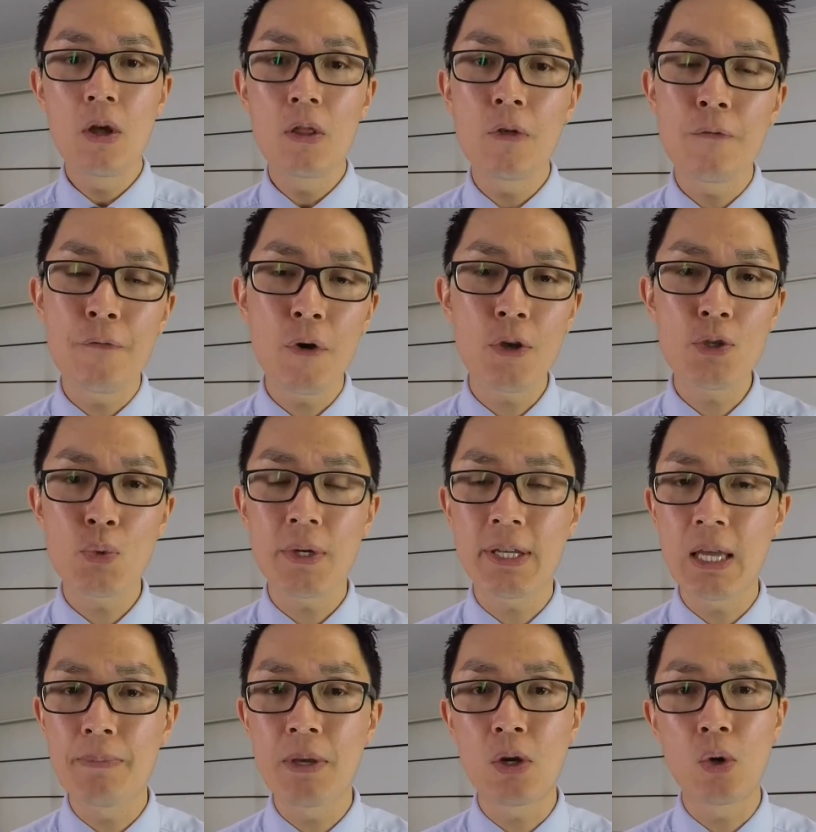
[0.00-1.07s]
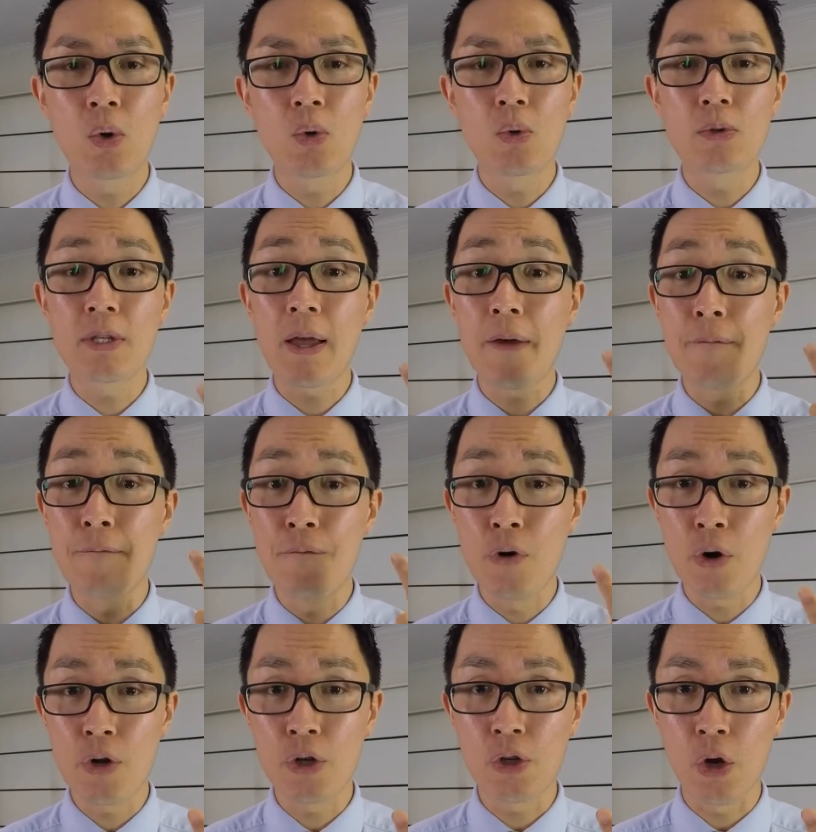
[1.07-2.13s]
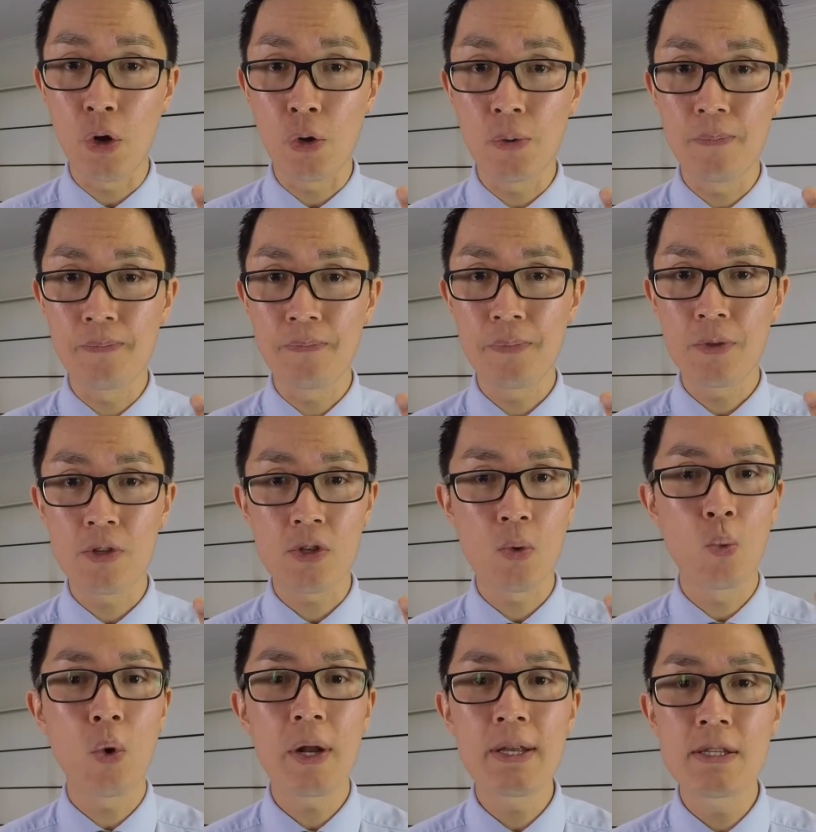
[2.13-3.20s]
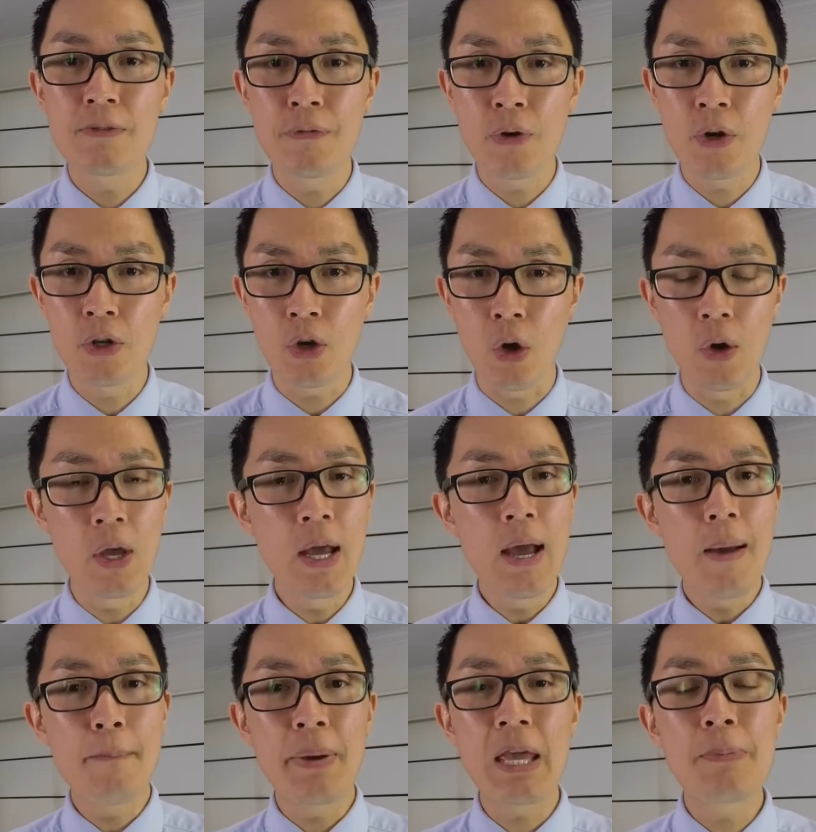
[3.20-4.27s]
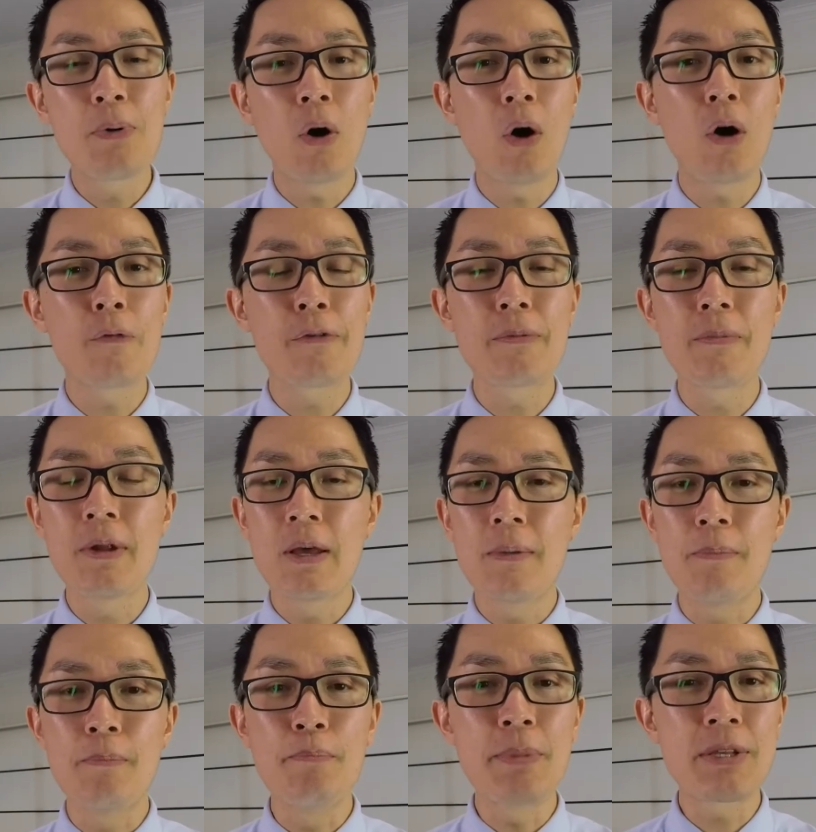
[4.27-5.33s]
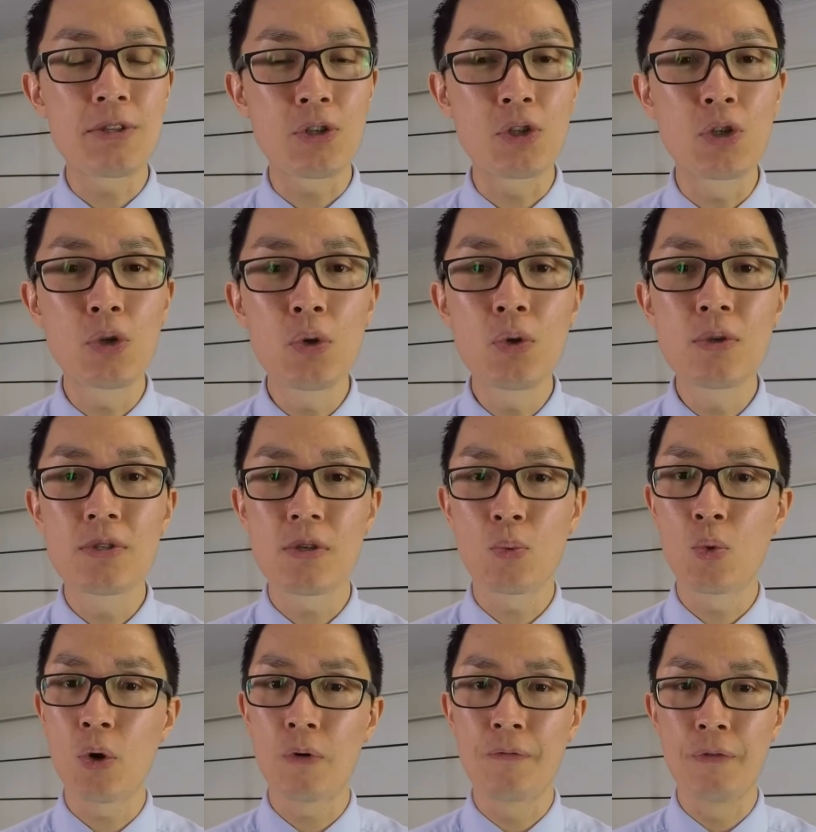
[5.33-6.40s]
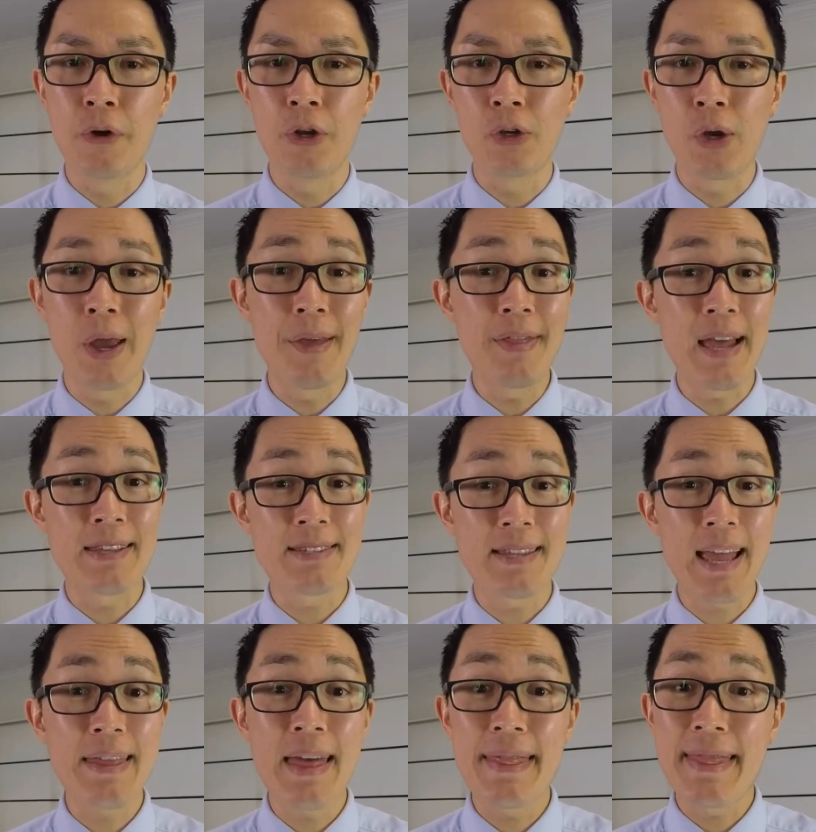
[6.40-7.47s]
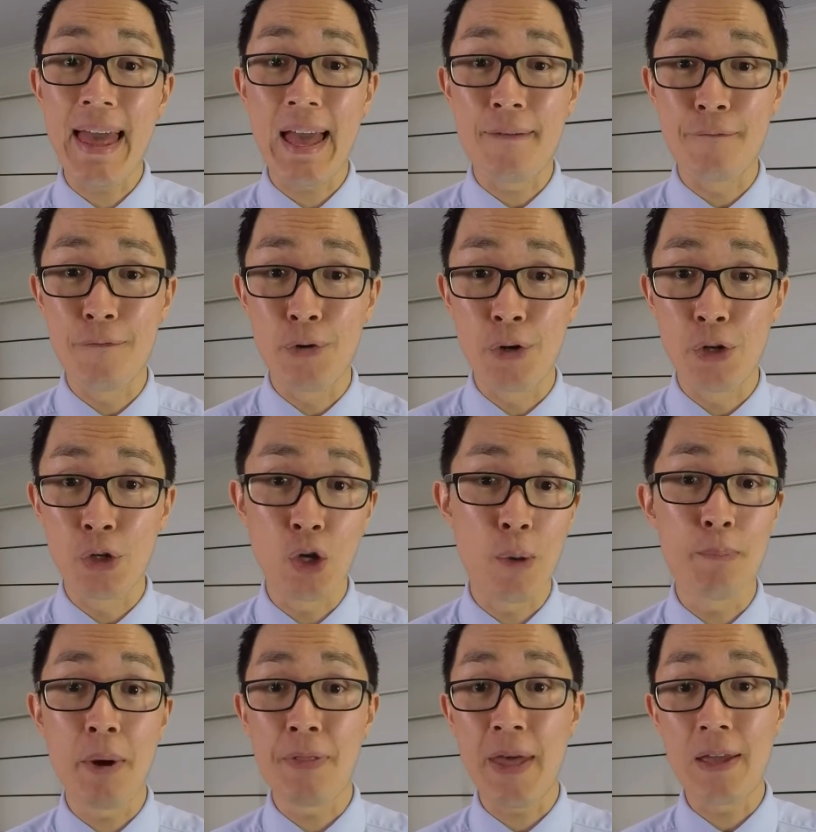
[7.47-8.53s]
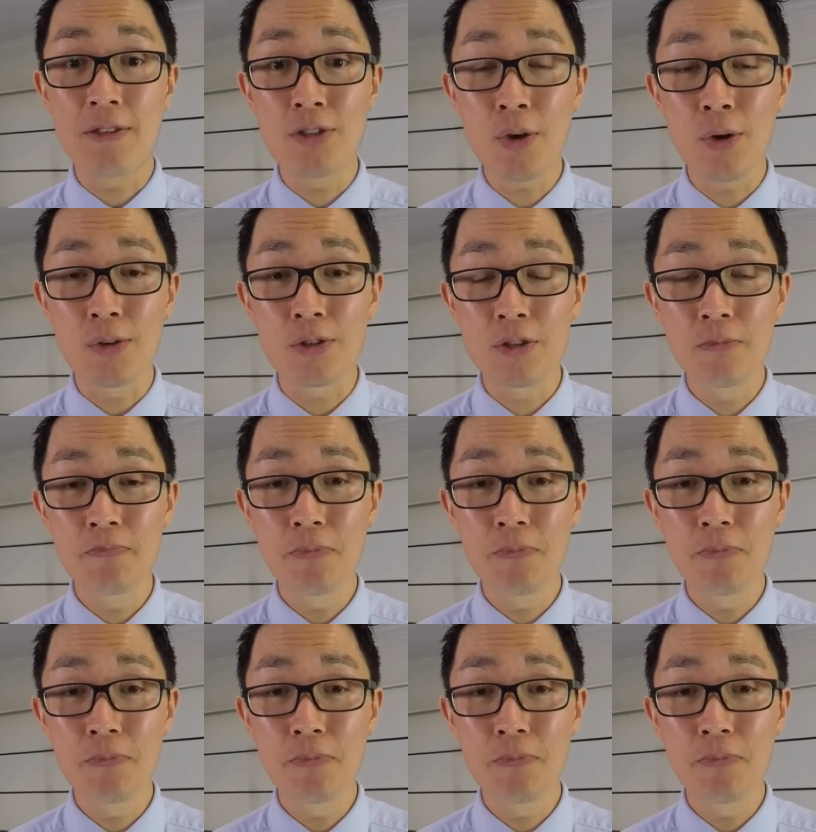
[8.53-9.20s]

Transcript: The first one can be called vertigo. So, what is vertigo? People often misuse the word vertigo and they say that they have vertigo, but they don't.